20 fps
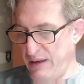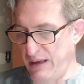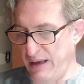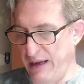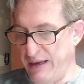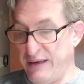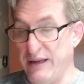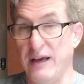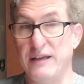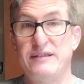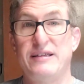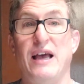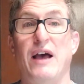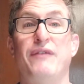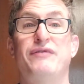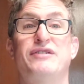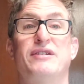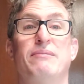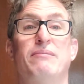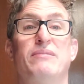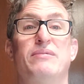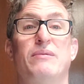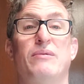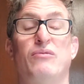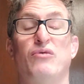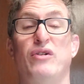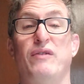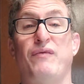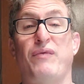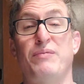It does have some,
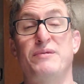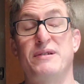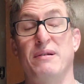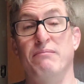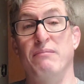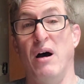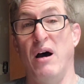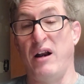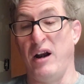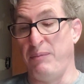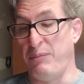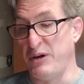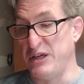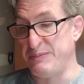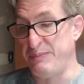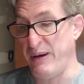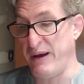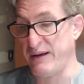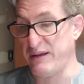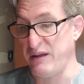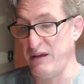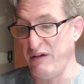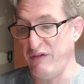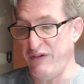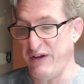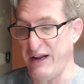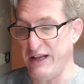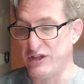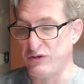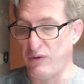written from some modern
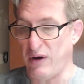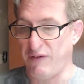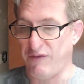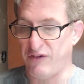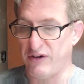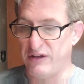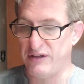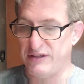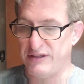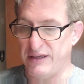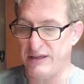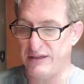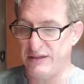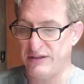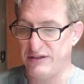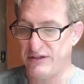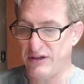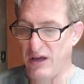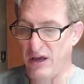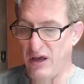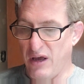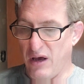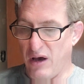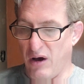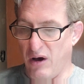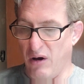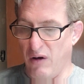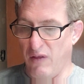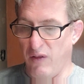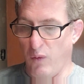perspective. It has references
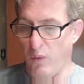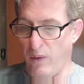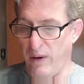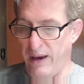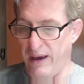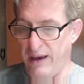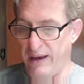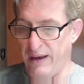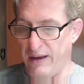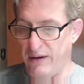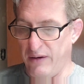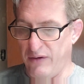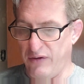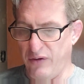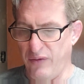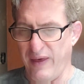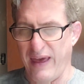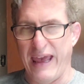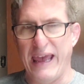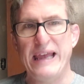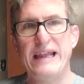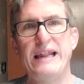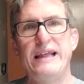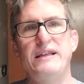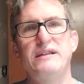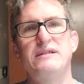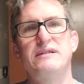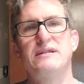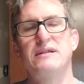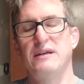all the way into the
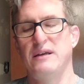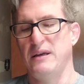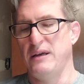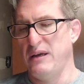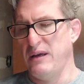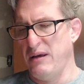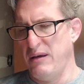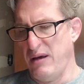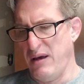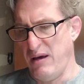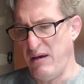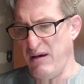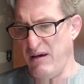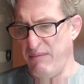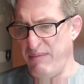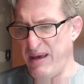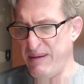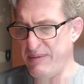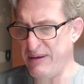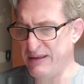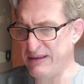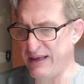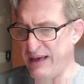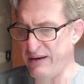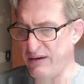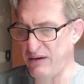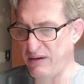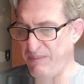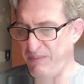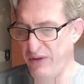80s, maybe
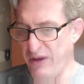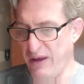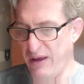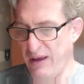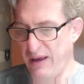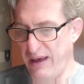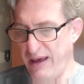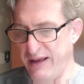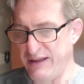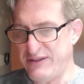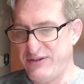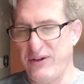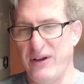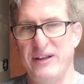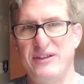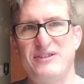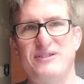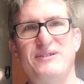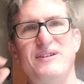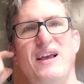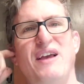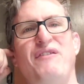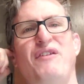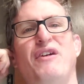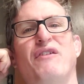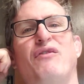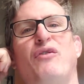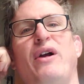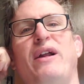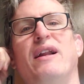later. It's if
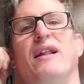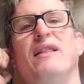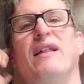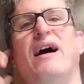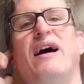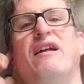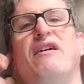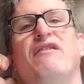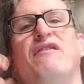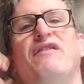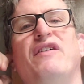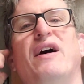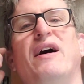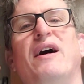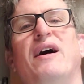you've written a lot of